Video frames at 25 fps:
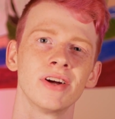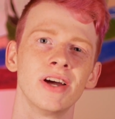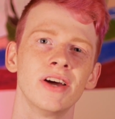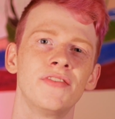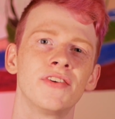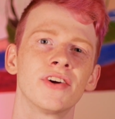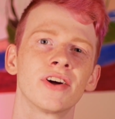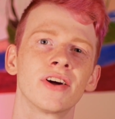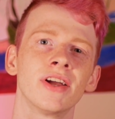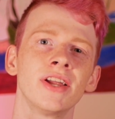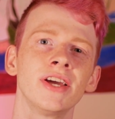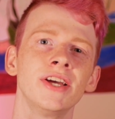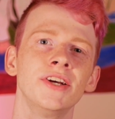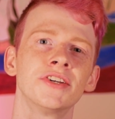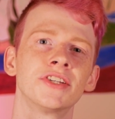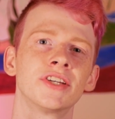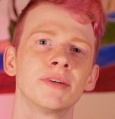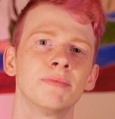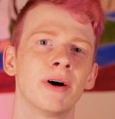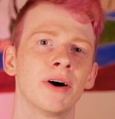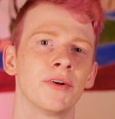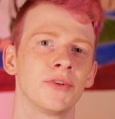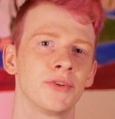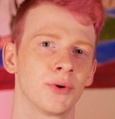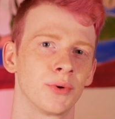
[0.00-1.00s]
if you're going to use
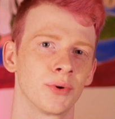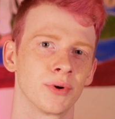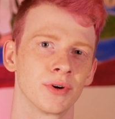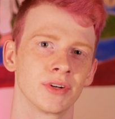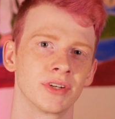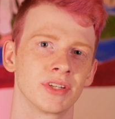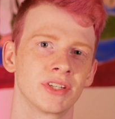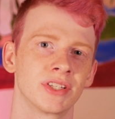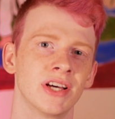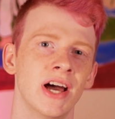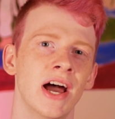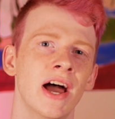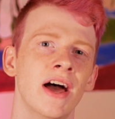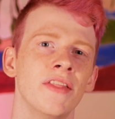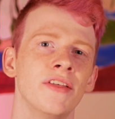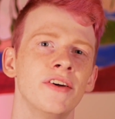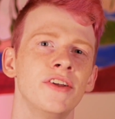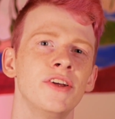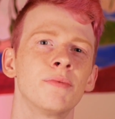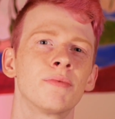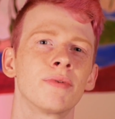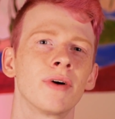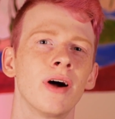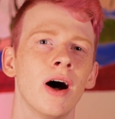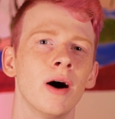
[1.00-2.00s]
them outdoors, then
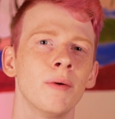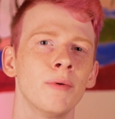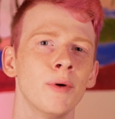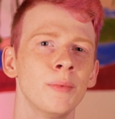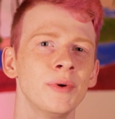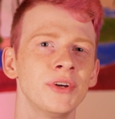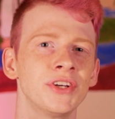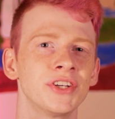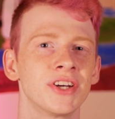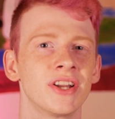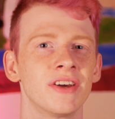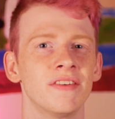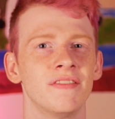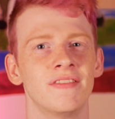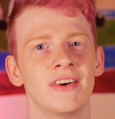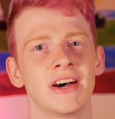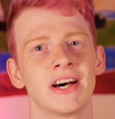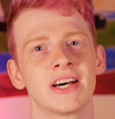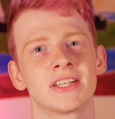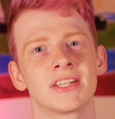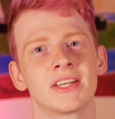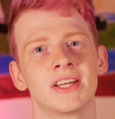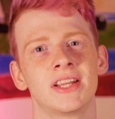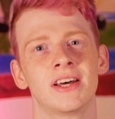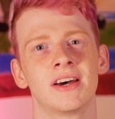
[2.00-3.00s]
you probably should
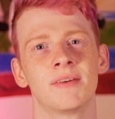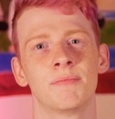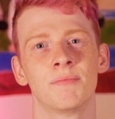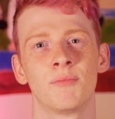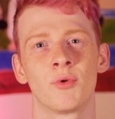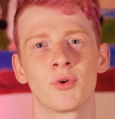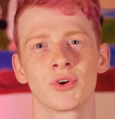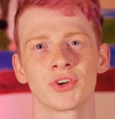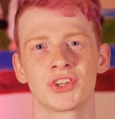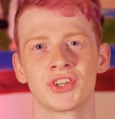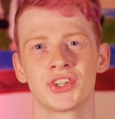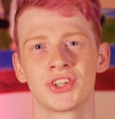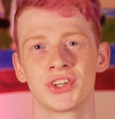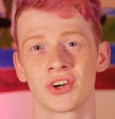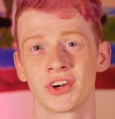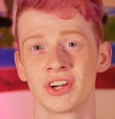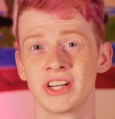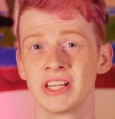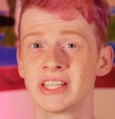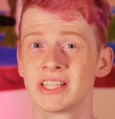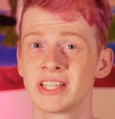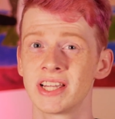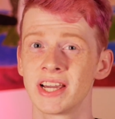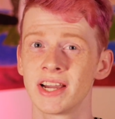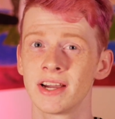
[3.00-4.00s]
invest in a more
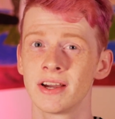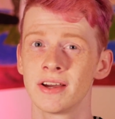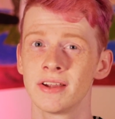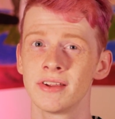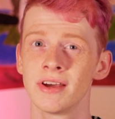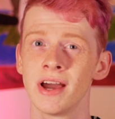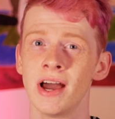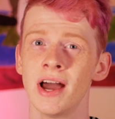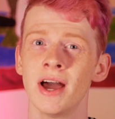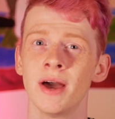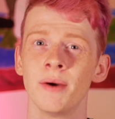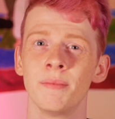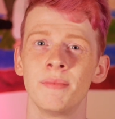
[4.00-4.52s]
sturdy stand